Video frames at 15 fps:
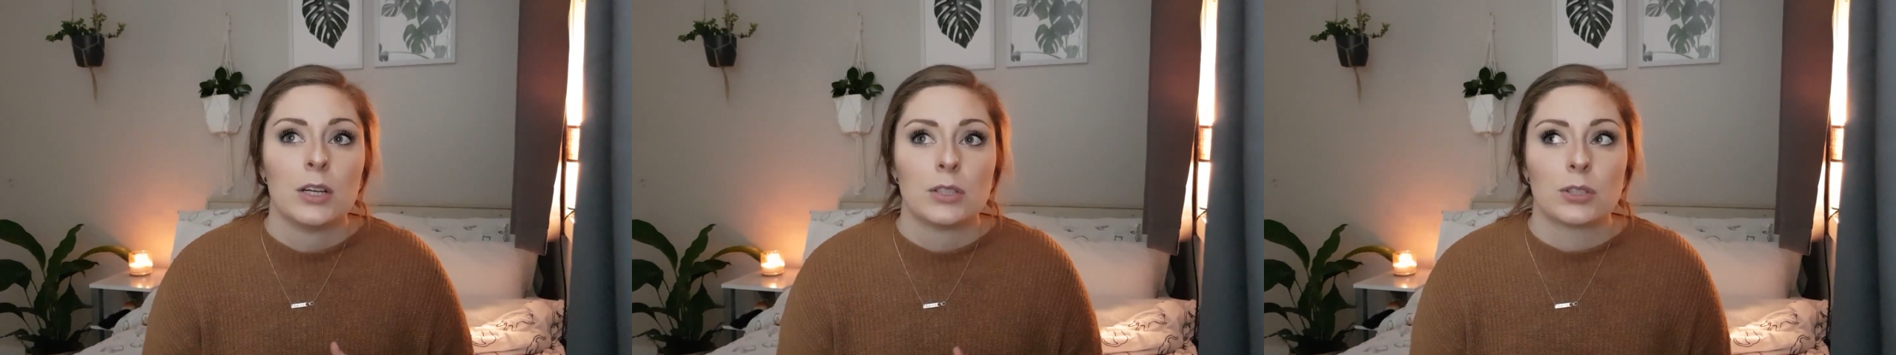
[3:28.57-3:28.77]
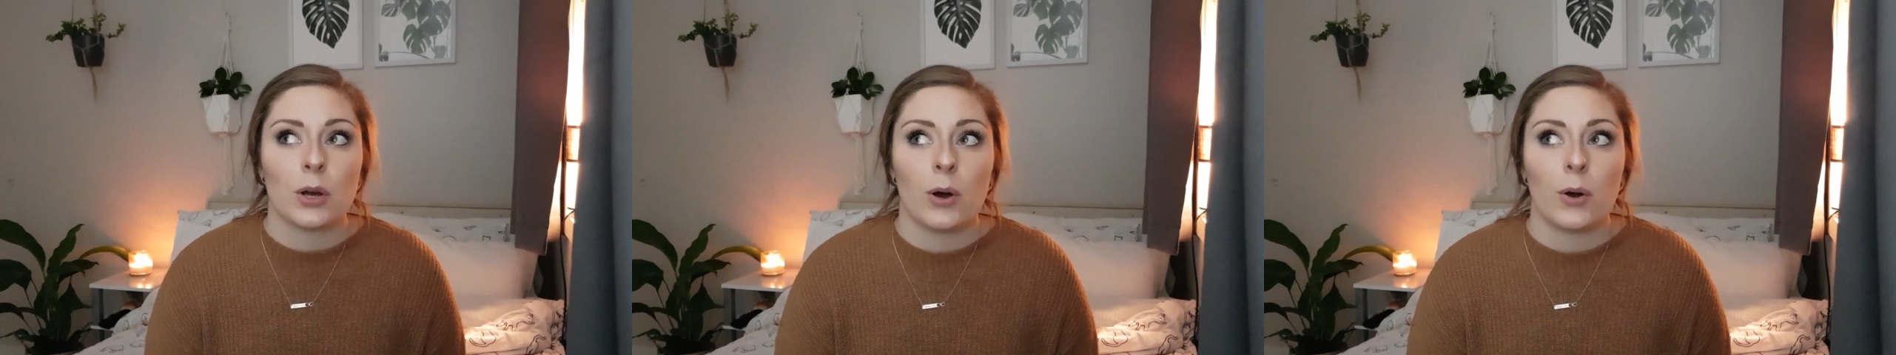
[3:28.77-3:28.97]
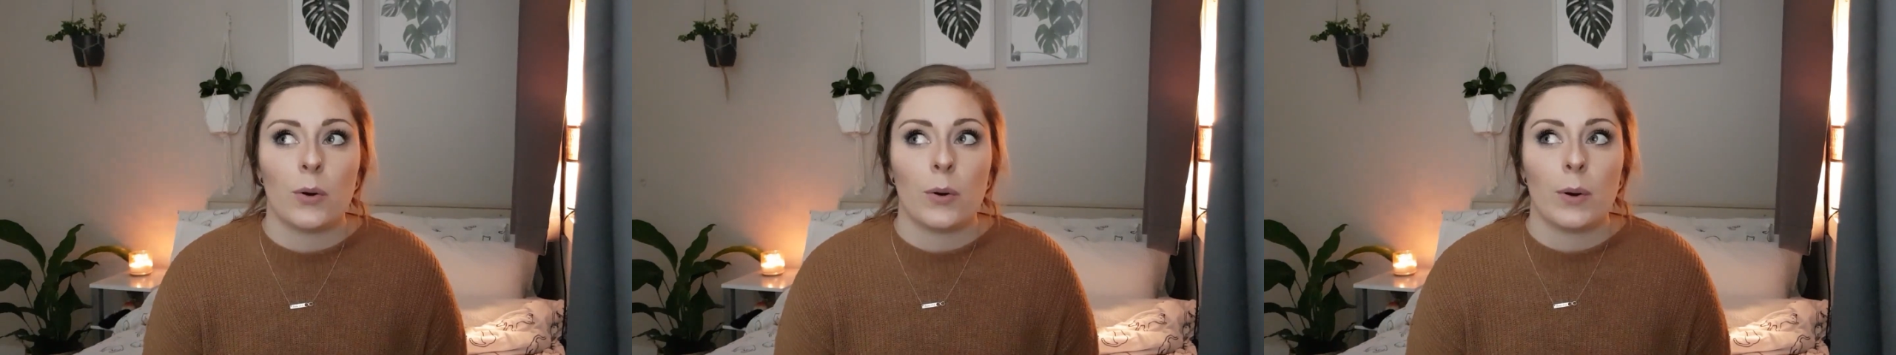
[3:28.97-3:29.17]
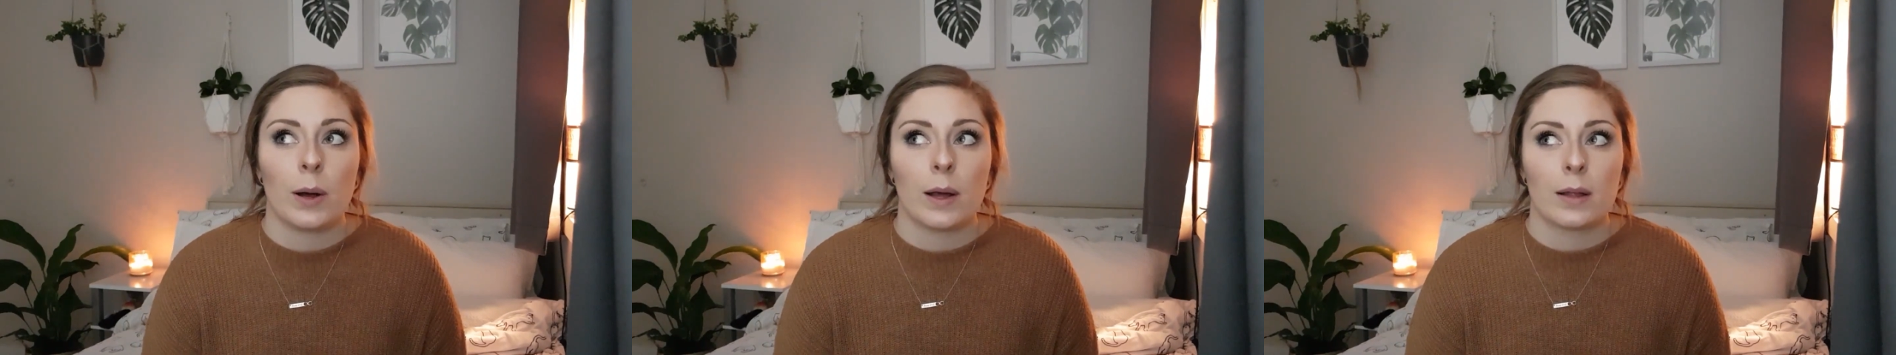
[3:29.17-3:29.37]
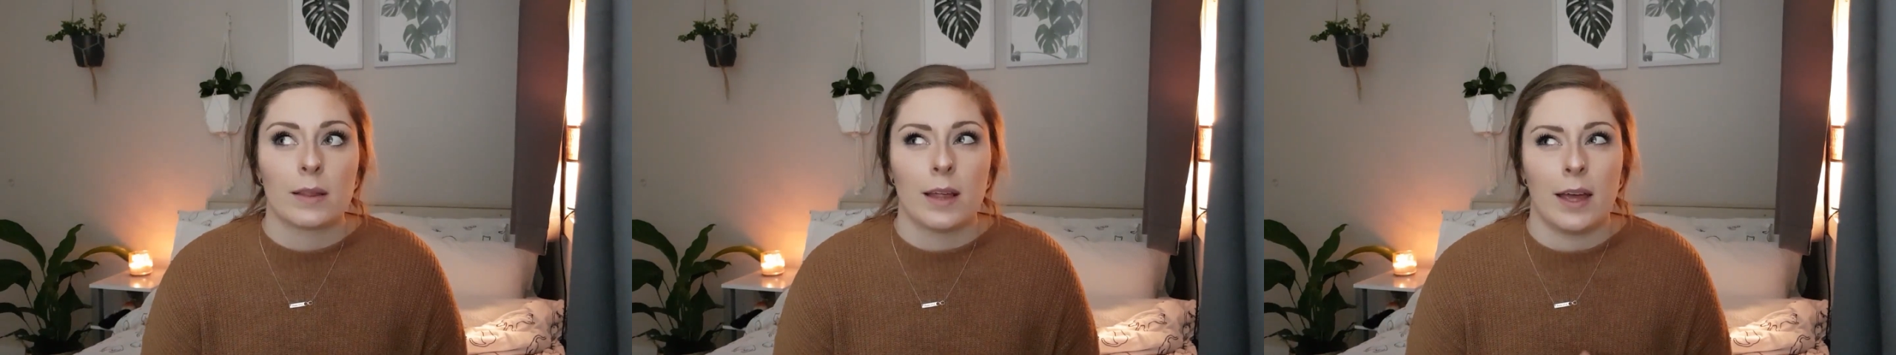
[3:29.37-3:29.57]

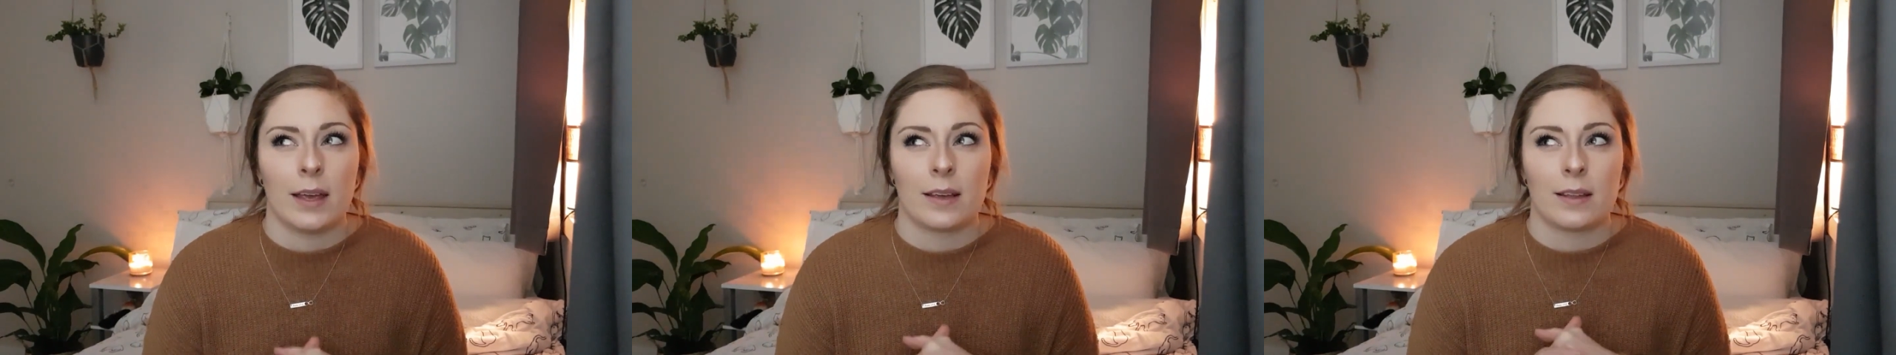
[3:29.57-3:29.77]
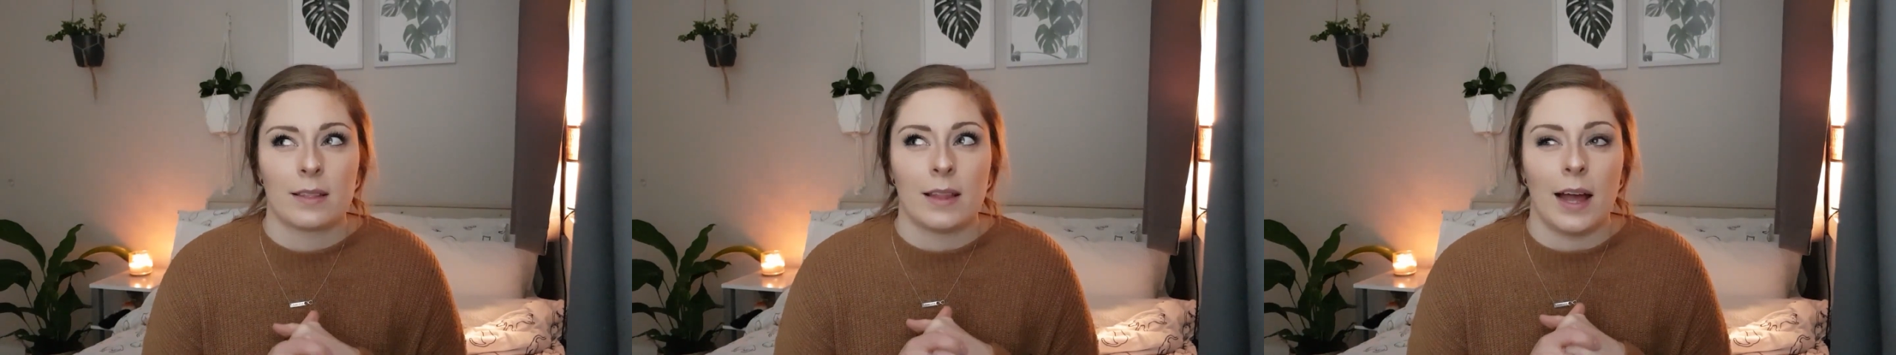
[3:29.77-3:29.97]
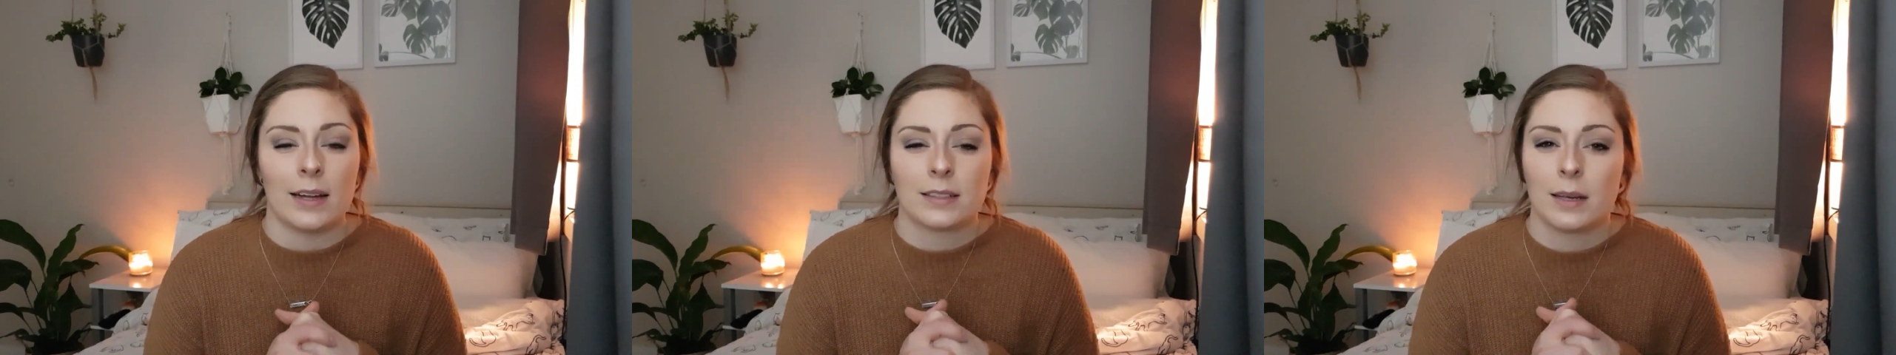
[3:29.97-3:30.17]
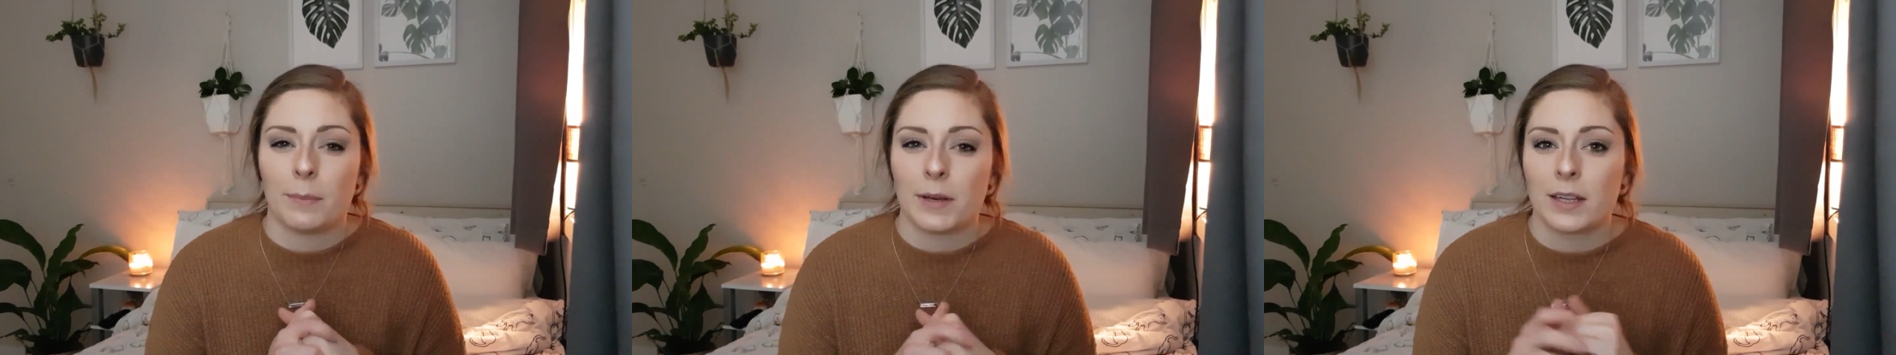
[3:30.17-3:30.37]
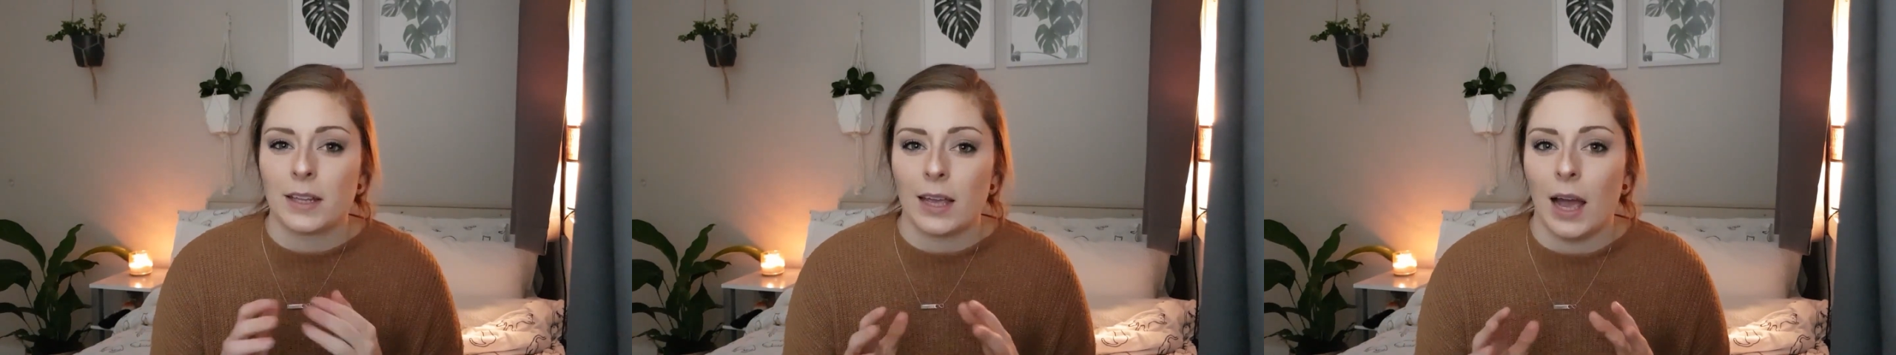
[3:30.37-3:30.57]
So that
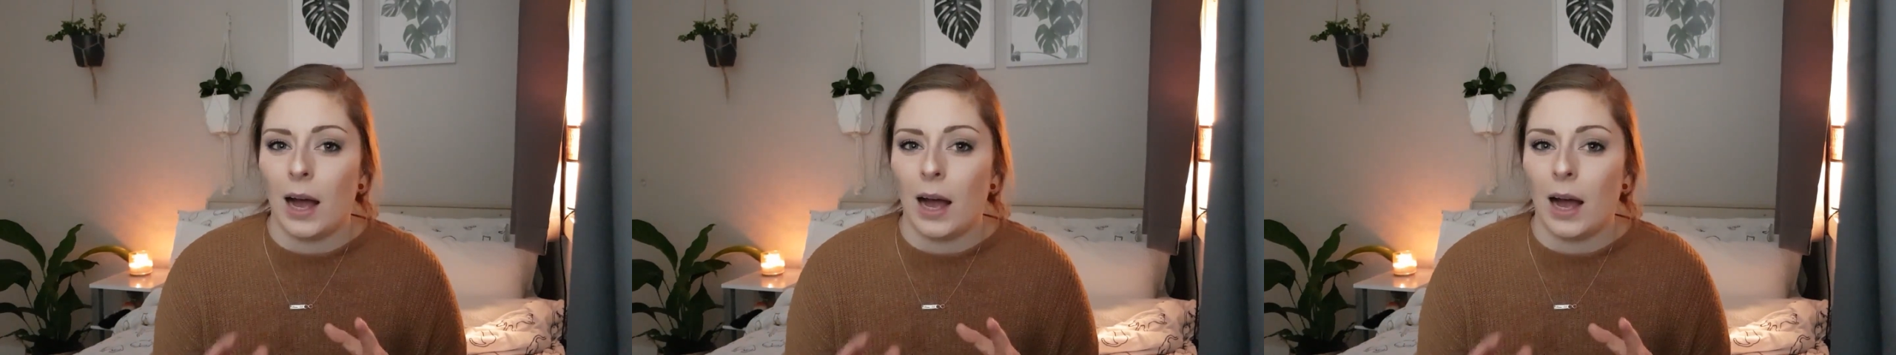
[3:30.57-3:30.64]
typically